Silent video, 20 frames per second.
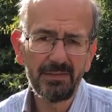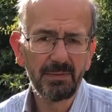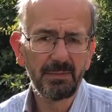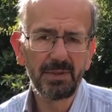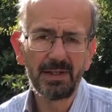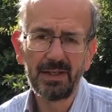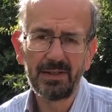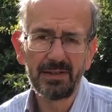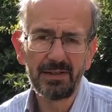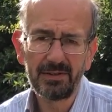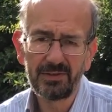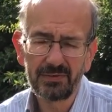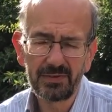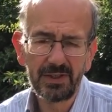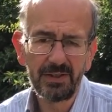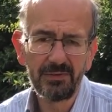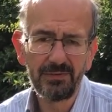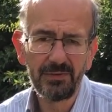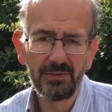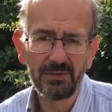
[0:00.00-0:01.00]
them another
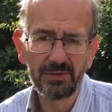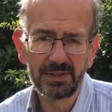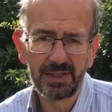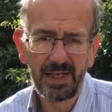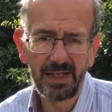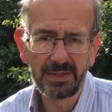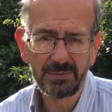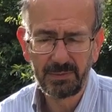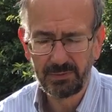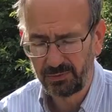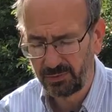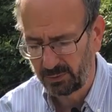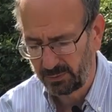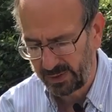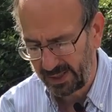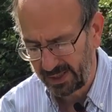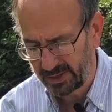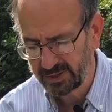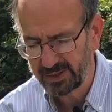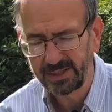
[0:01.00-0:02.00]
3 or 4 days before
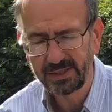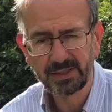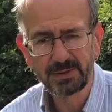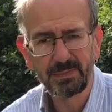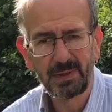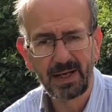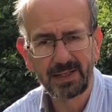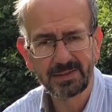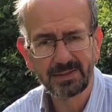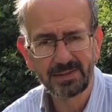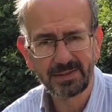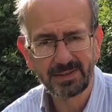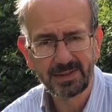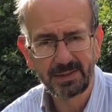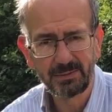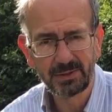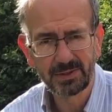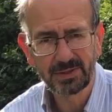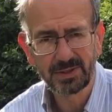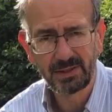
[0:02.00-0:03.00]
we actually inspect and
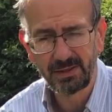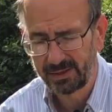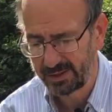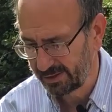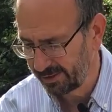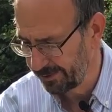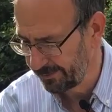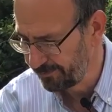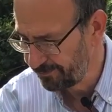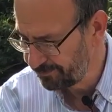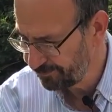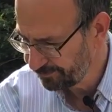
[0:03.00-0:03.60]
see what's going on.